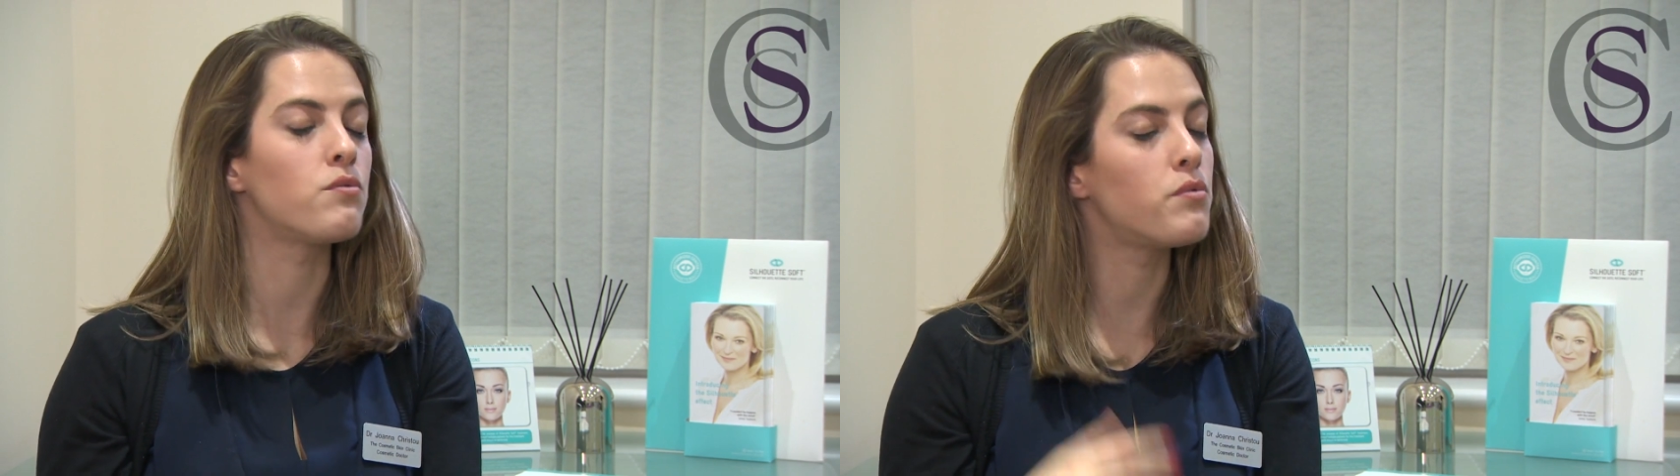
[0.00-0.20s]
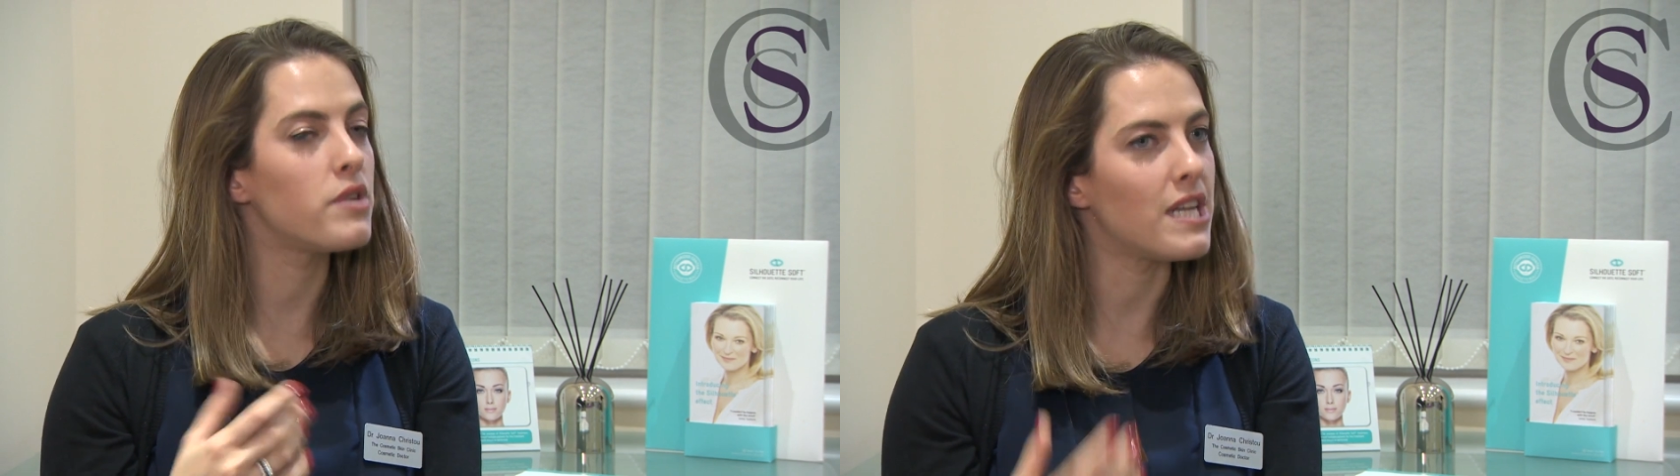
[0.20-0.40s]

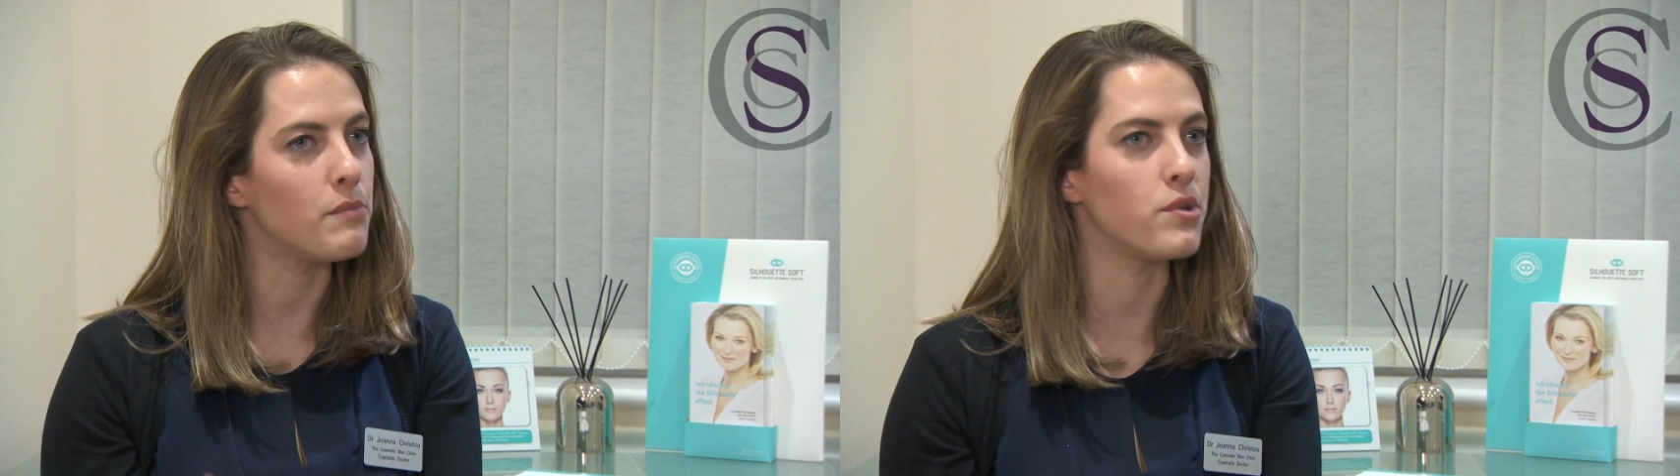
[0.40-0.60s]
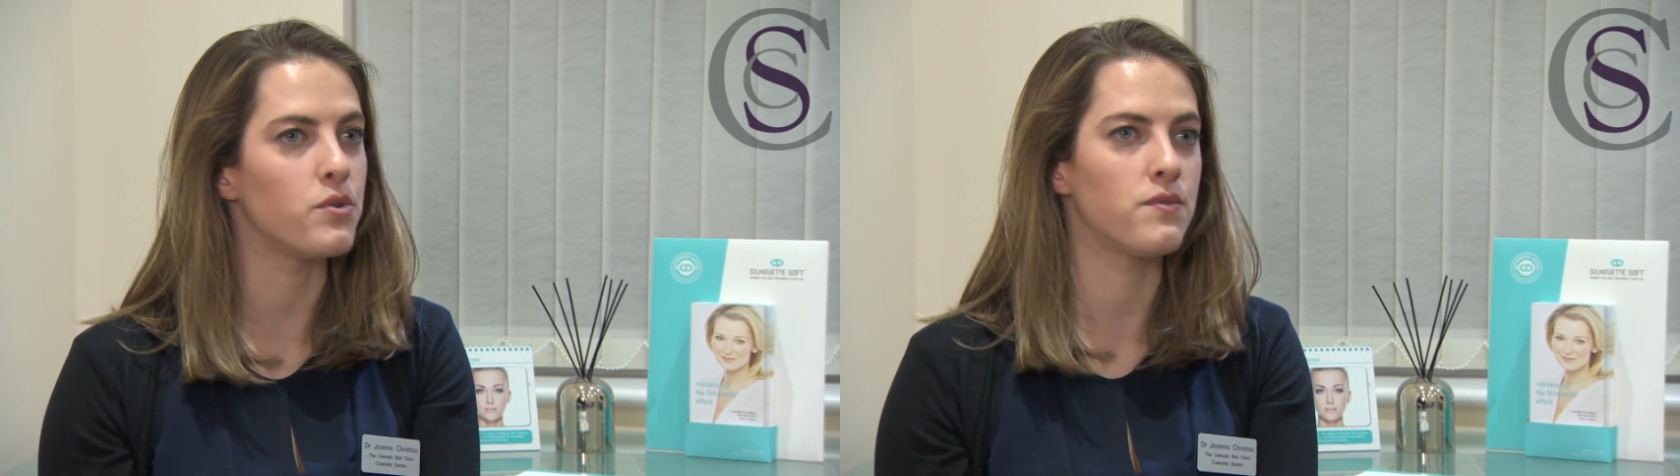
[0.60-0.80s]
really
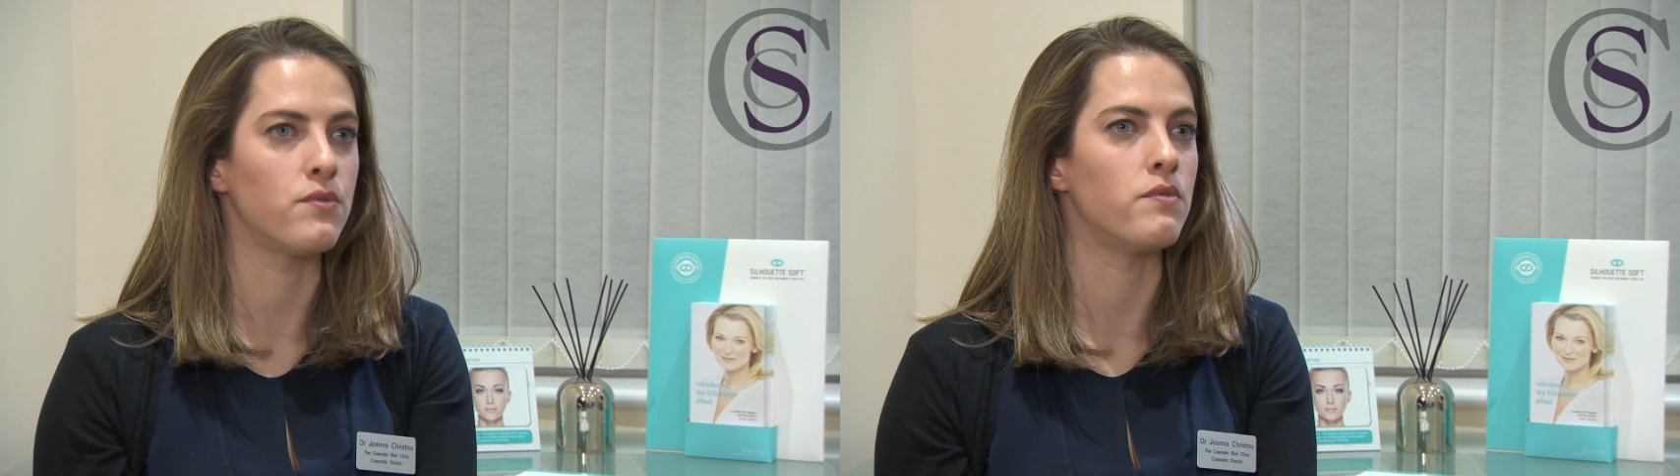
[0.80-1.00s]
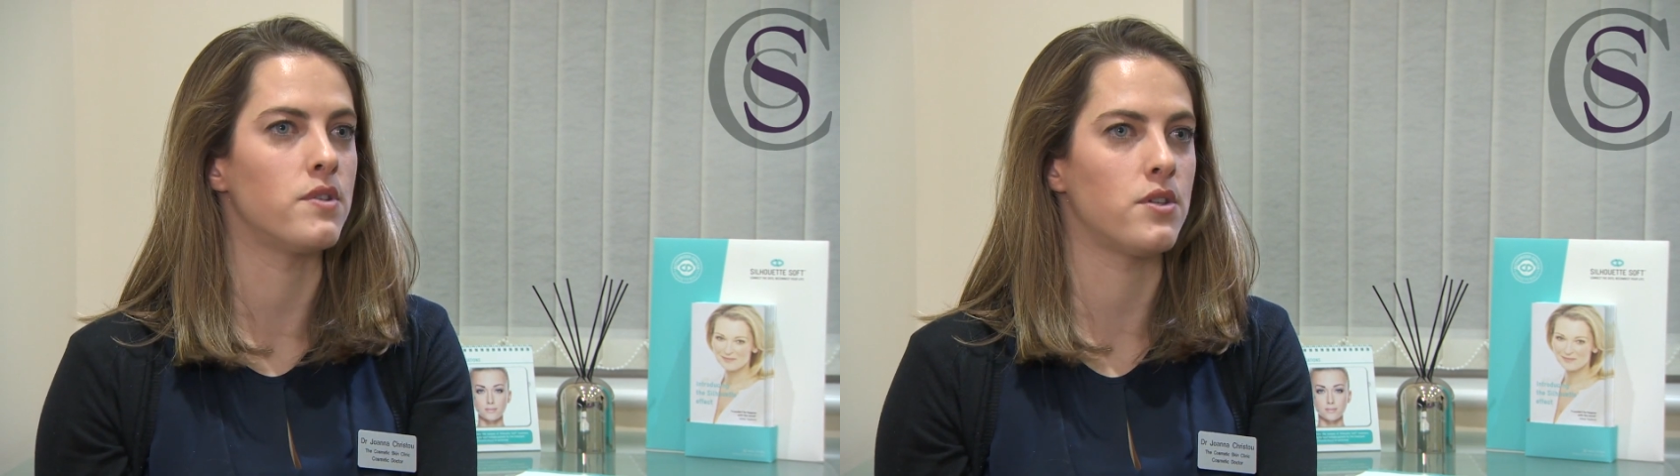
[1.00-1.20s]

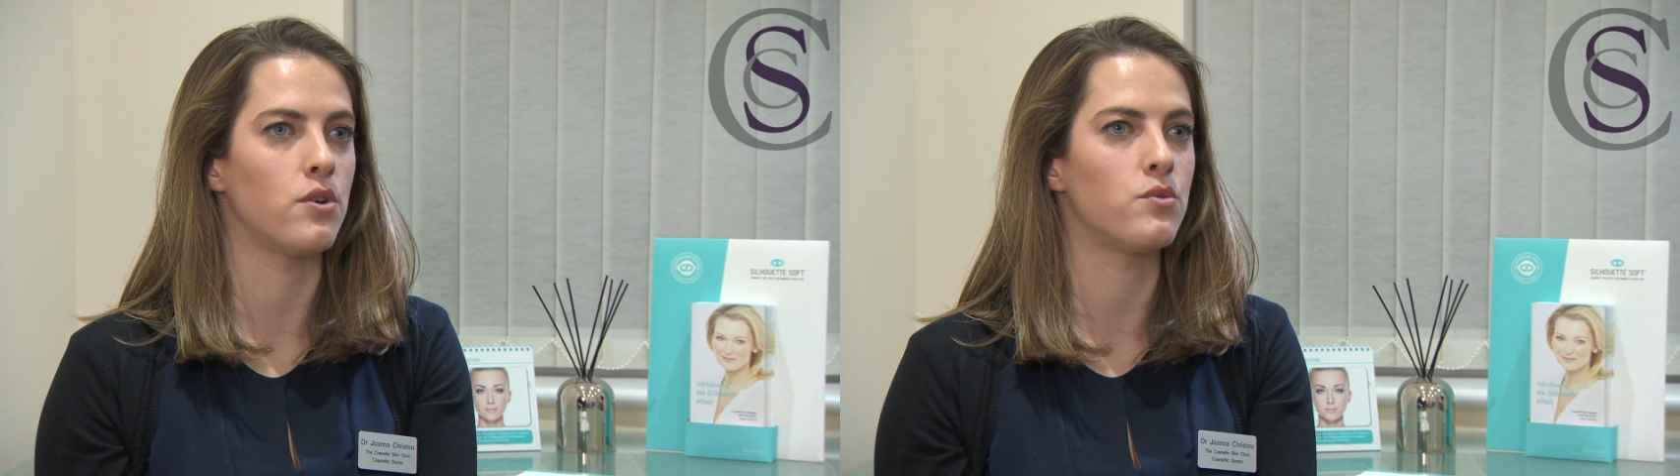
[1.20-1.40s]
beautiful result.